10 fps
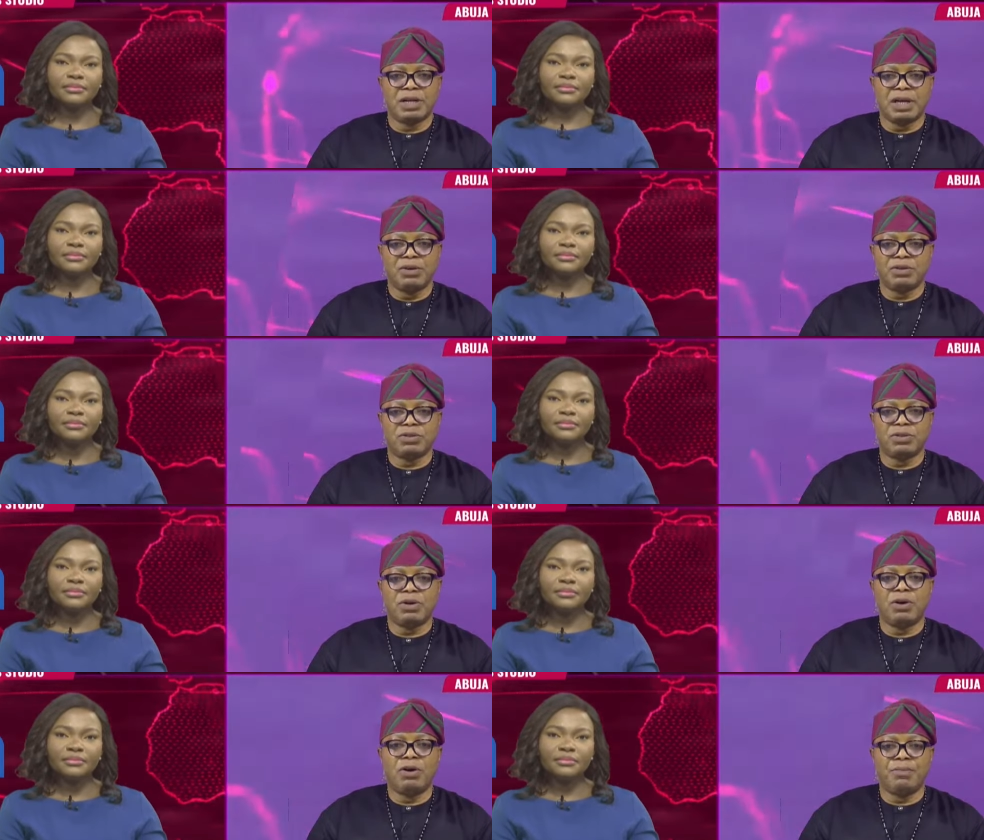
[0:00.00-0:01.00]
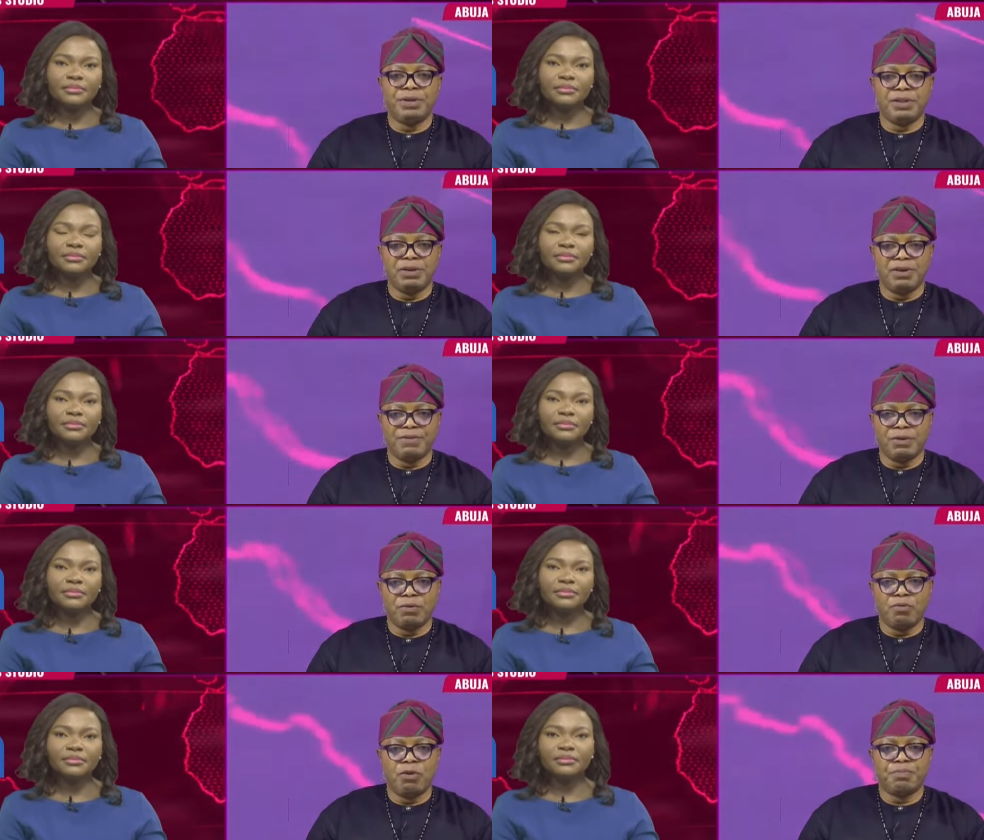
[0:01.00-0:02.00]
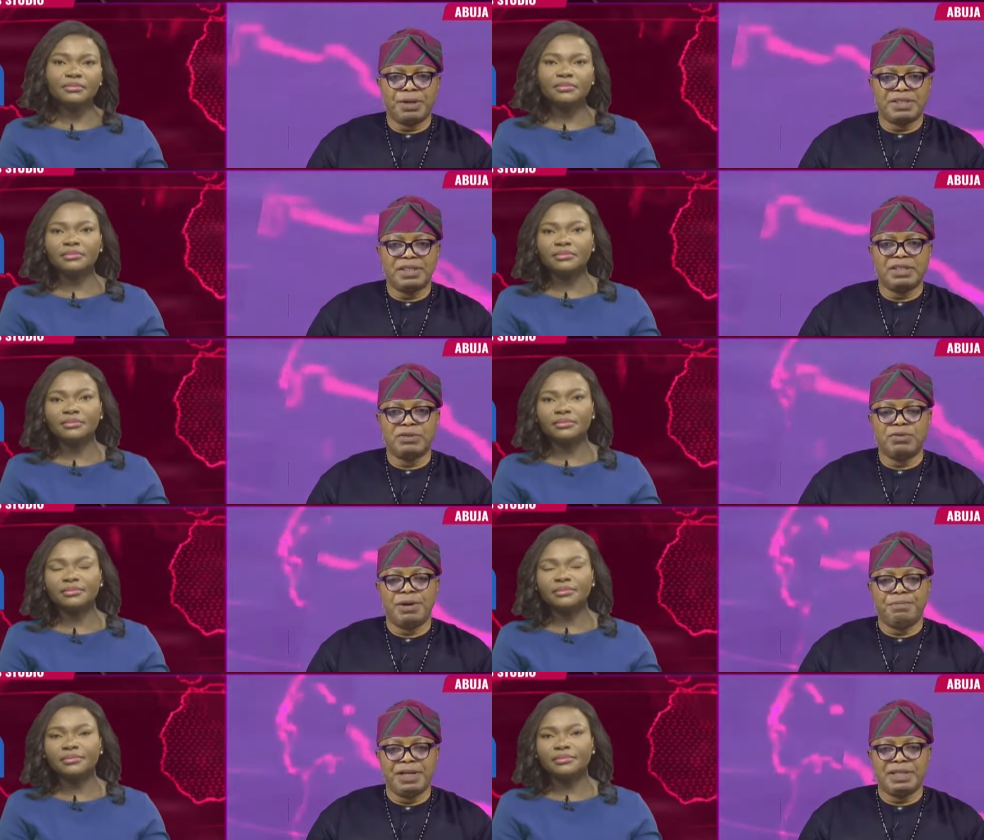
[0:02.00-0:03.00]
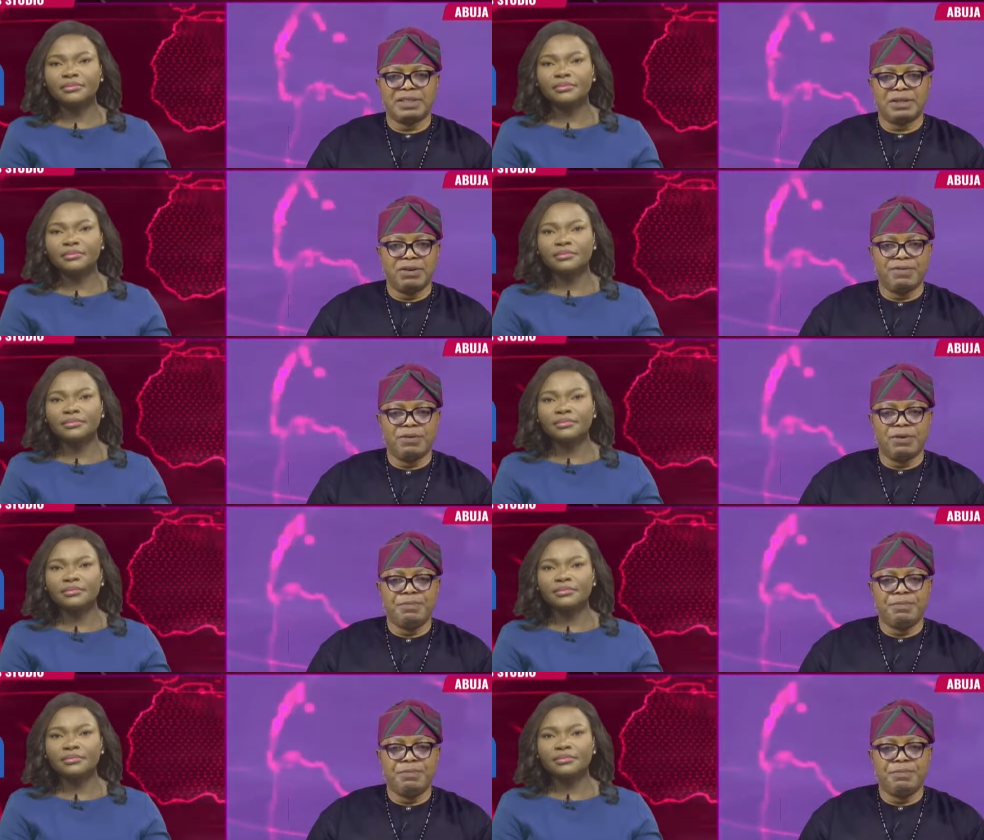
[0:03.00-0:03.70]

Speaker 1: cannot all be the governor. One person is going to emerge as the governor.